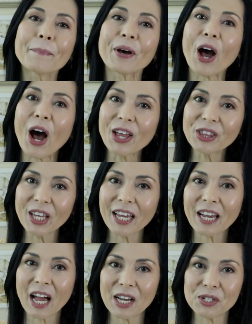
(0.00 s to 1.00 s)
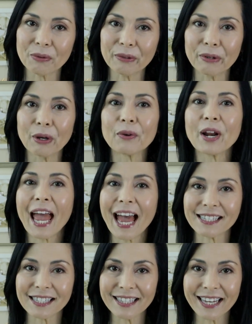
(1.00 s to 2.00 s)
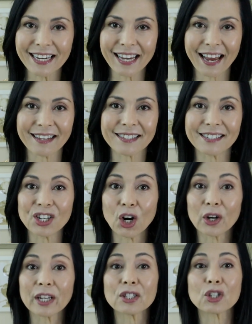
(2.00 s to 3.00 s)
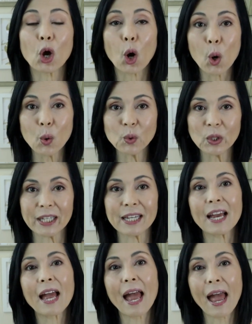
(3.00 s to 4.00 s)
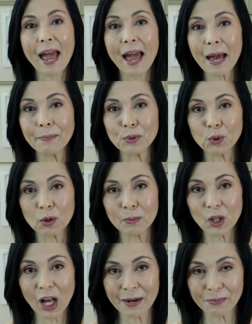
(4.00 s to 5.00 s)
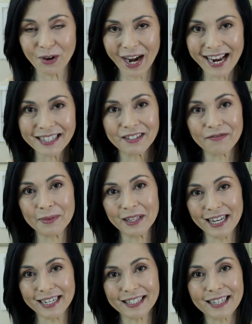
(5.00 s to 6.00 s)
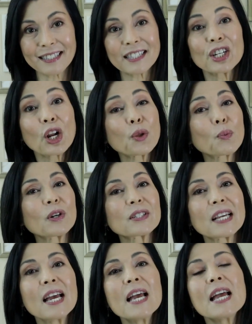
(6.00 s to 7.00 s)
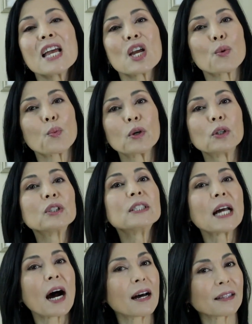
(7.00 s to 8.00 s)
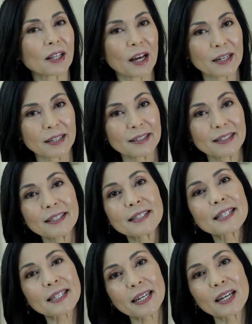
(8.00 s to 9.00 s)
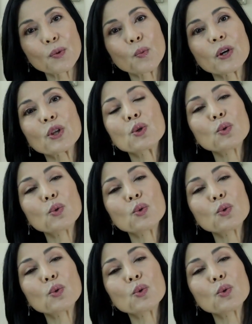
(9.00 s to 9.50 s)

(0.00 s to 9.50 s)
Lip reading: but unlike hydroquinone, azelaic acid targets only abnormal hyperactive melanocytes. In other words, it will not lighten skin with